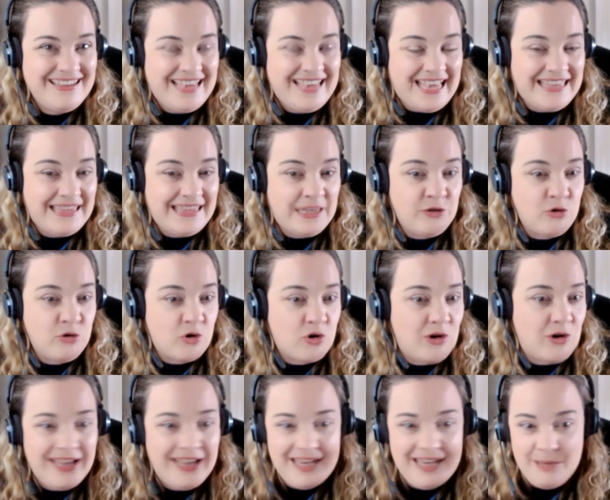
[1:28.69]
and they'll
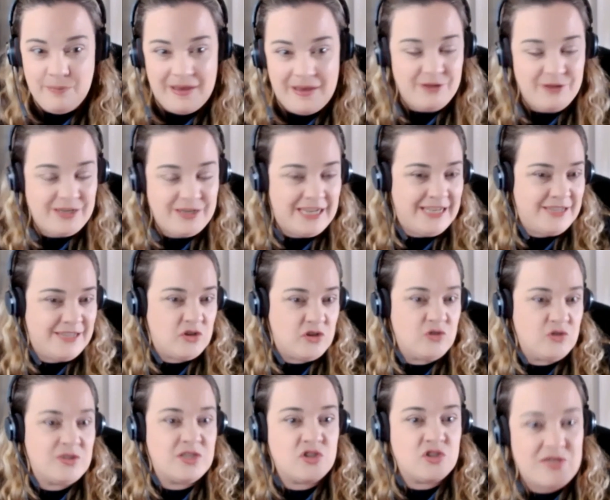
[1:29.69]
cry about it or
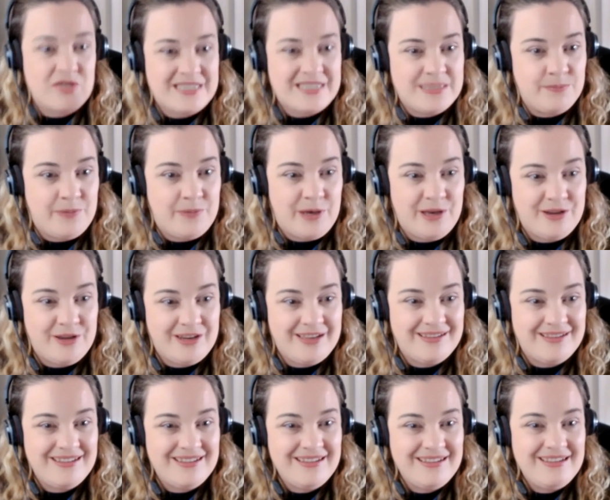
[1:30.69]
stress about it.